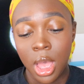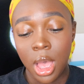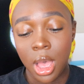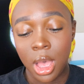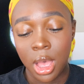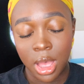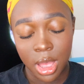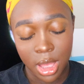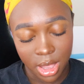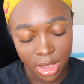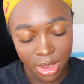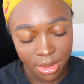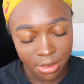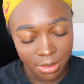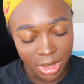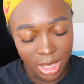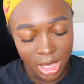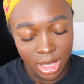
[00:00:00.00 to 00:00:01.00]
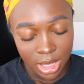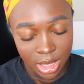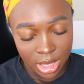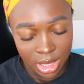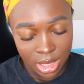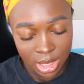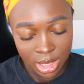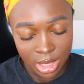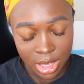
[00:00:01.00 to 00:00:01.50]

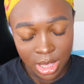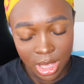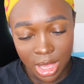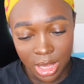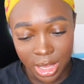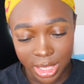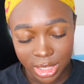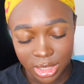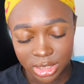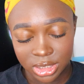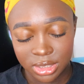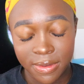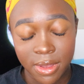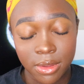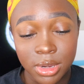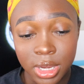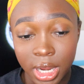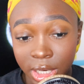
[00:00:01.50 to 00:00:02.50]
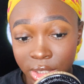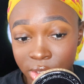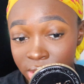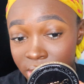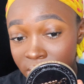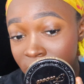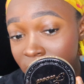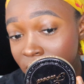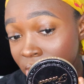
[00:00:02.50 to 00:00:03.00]
Like, this
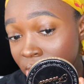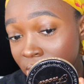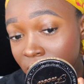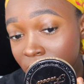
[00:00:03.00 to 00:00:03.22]
foundation,